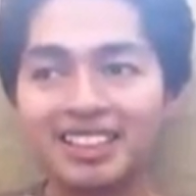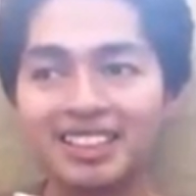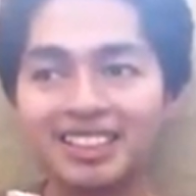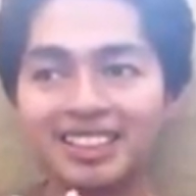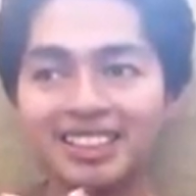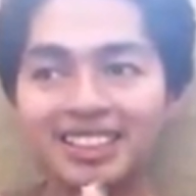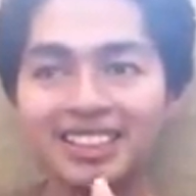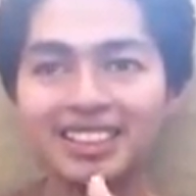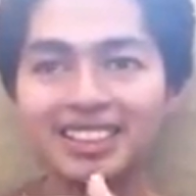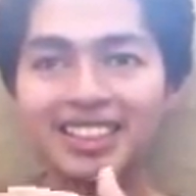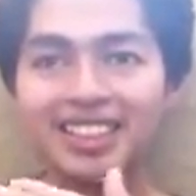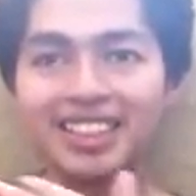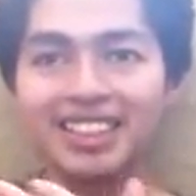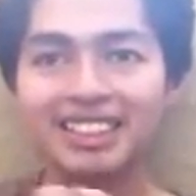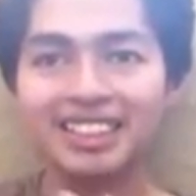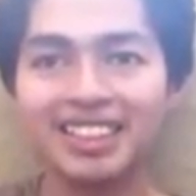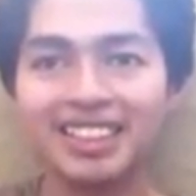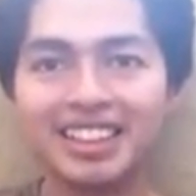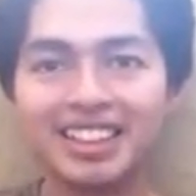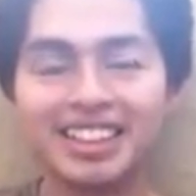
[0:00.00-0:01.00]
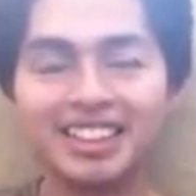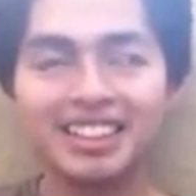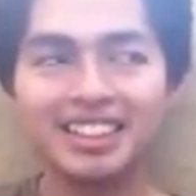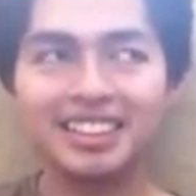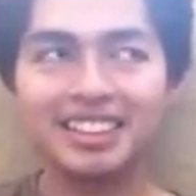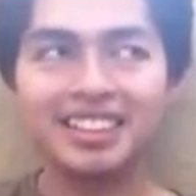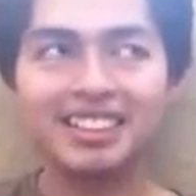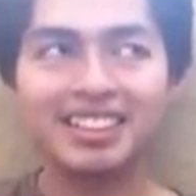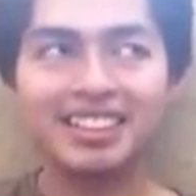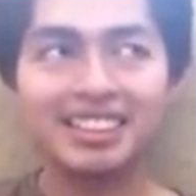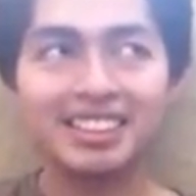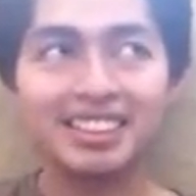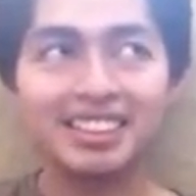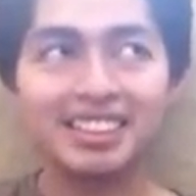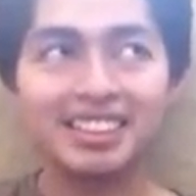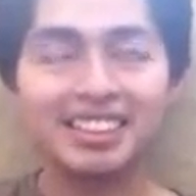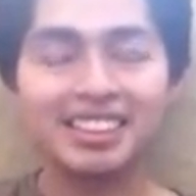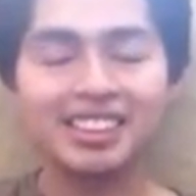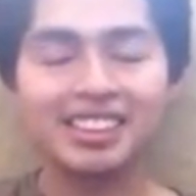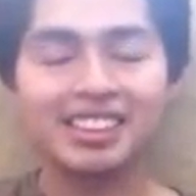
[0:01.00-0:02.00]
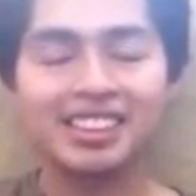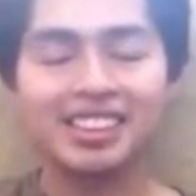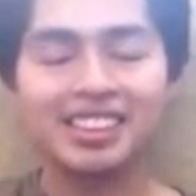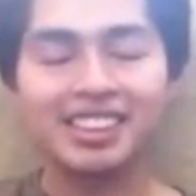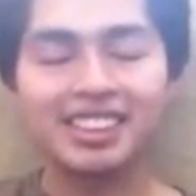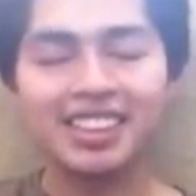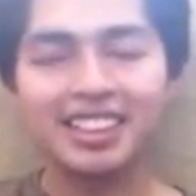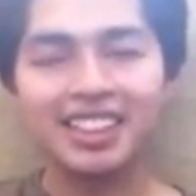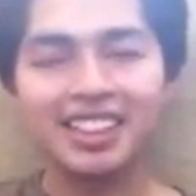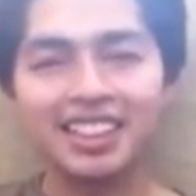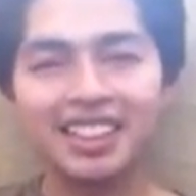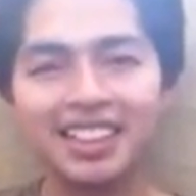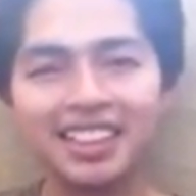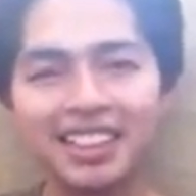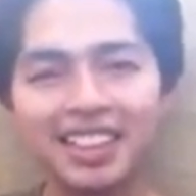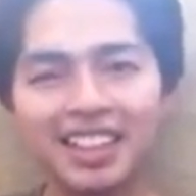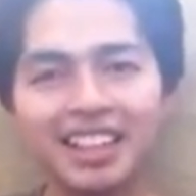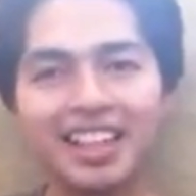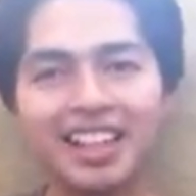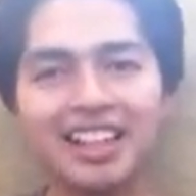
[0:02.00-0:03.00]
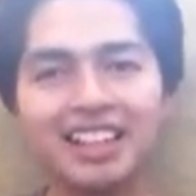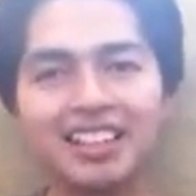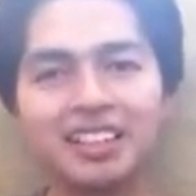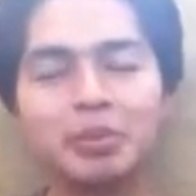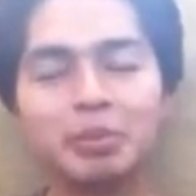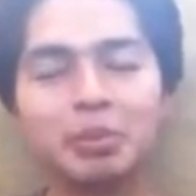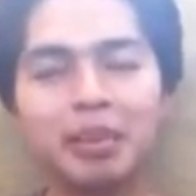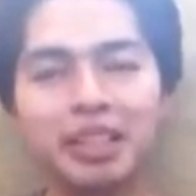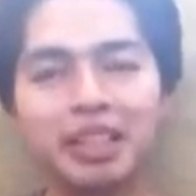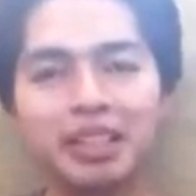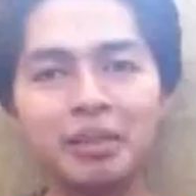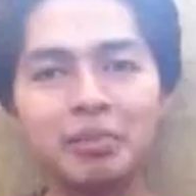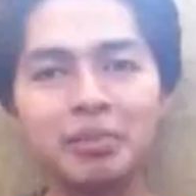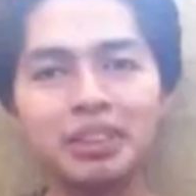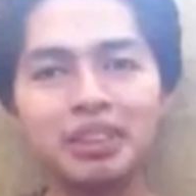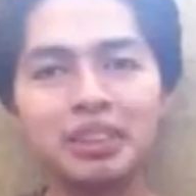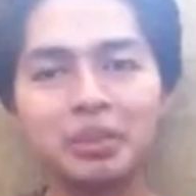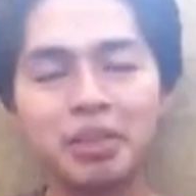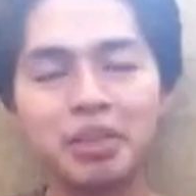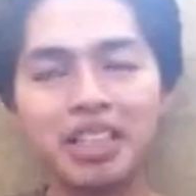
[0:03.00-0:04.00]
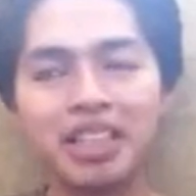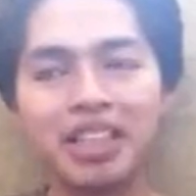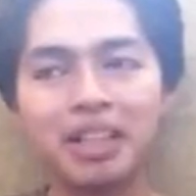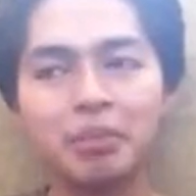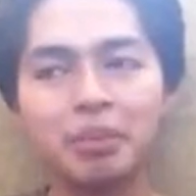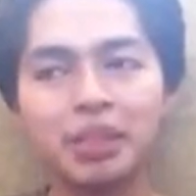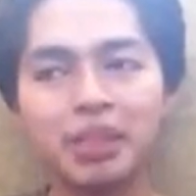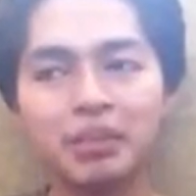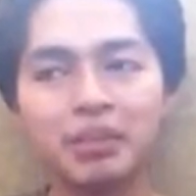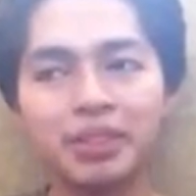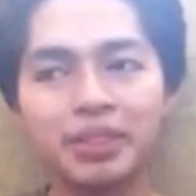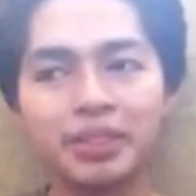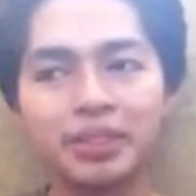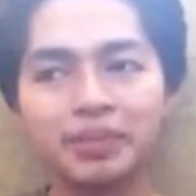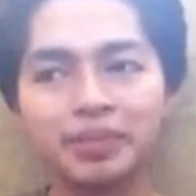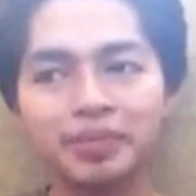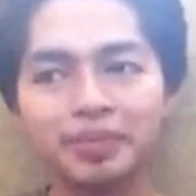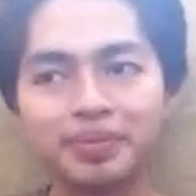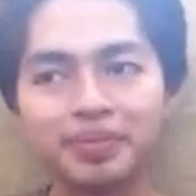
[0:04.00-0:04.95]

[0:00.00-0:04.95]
It's, it's sad. It's like, it's, I can't explain it, but something happened where